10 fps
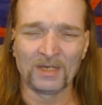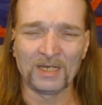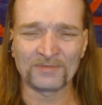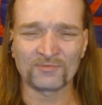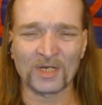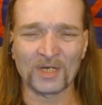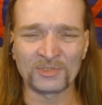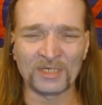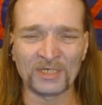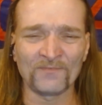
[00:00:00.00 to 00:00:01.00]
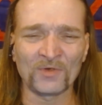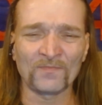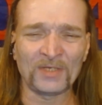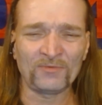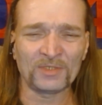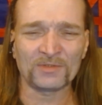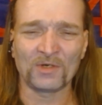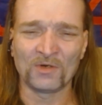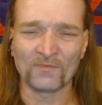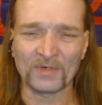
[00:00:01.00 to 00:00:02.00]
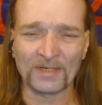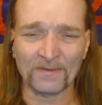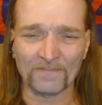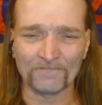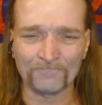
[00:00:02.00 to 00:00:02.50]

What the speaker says: Like, subscribe, and share, Devoted Patriots. Over now.